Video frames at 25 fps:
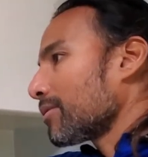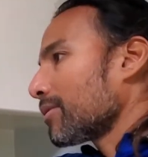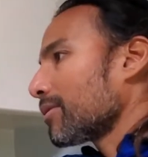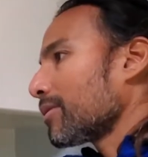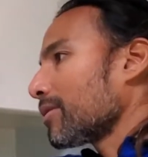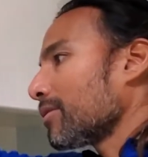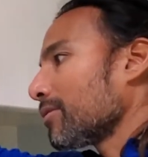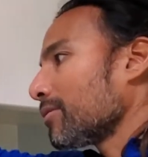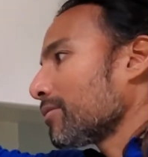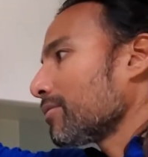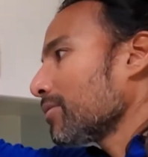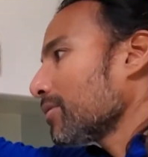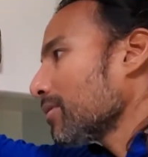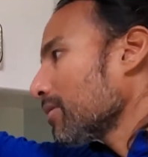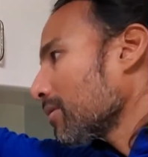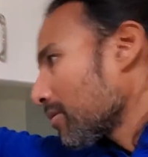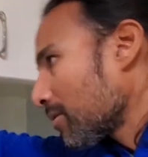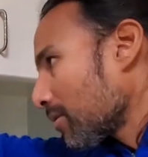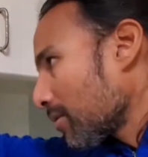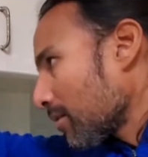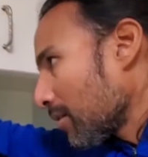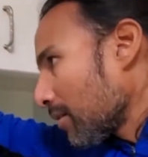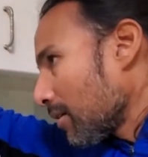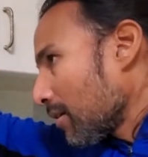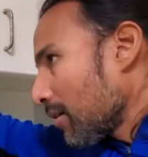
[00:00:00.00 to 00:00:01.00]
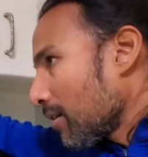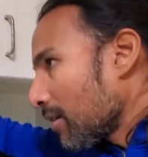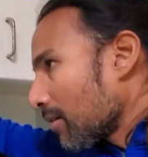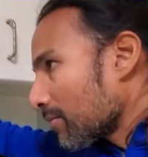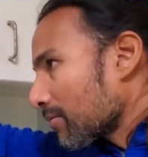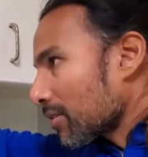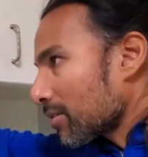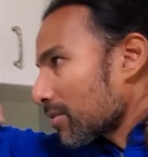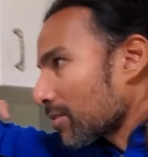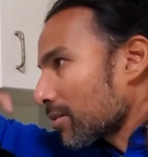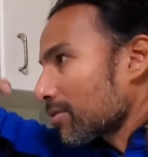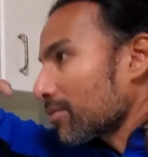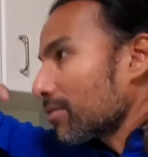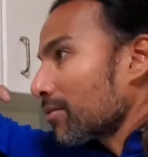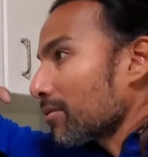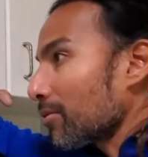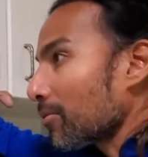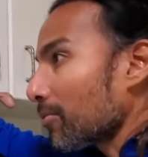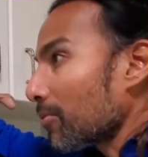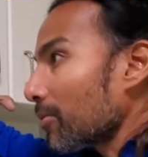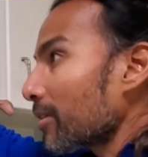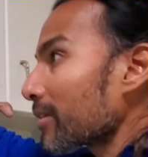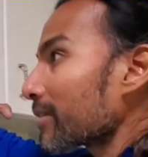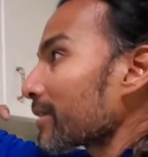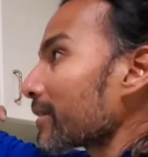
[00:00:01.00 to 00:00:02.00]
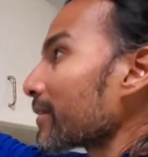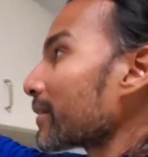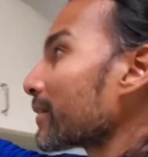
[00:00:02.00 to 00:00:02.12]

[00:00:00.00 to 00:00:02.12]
know if this is gonna work or